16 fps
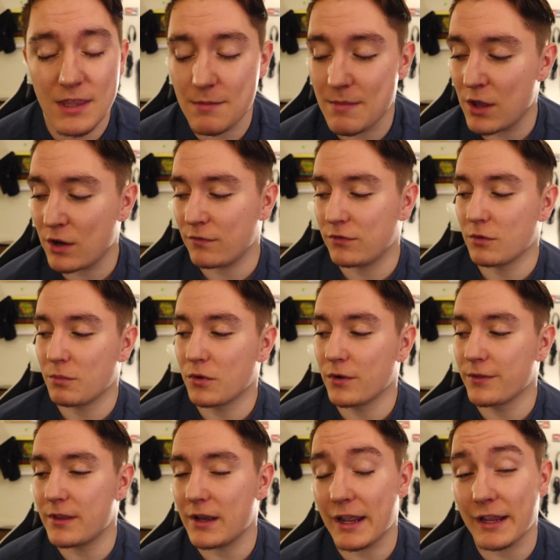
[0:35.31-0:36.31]
The amount of
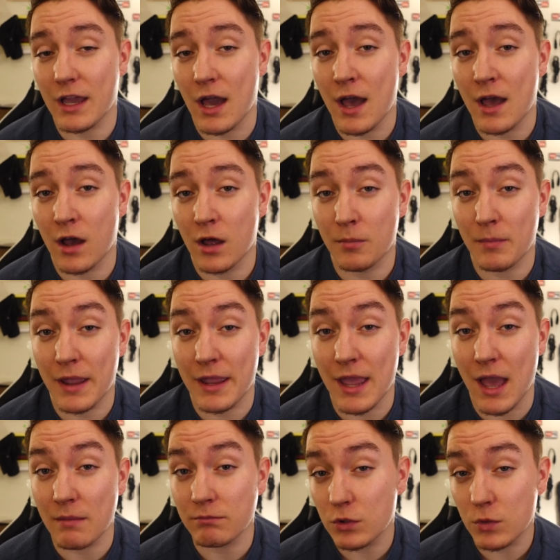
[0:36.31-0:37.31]
support that I got on my
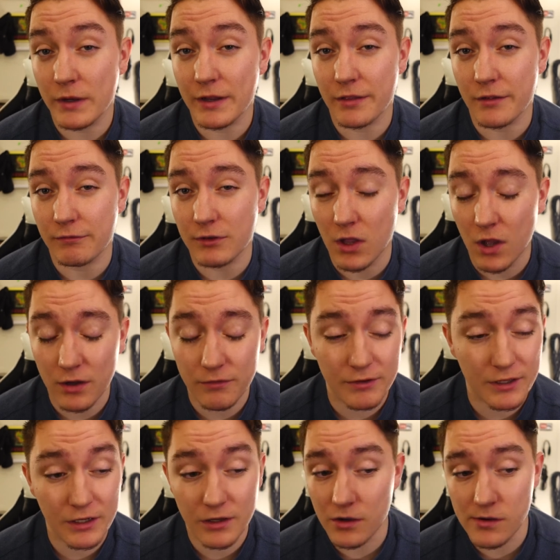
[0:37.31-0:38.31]
I'm quitting the vlog
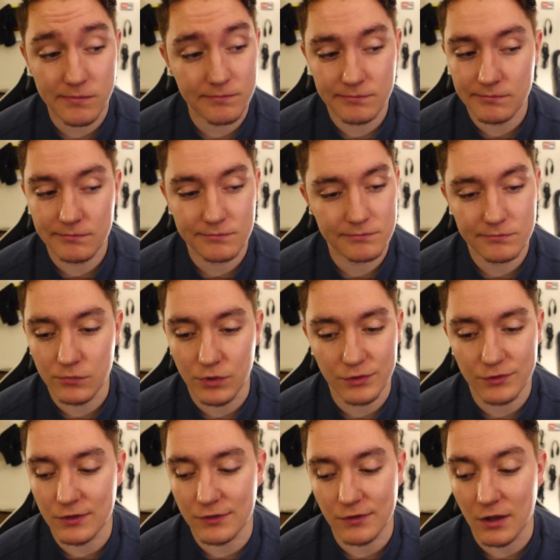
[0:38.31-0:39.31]
video
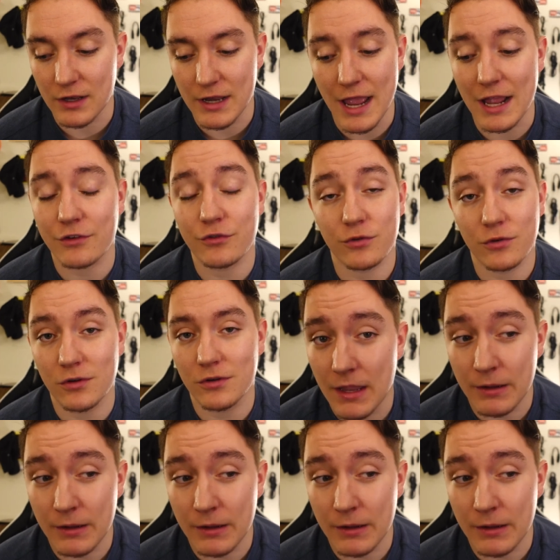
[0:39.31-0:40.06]
was just unnatural.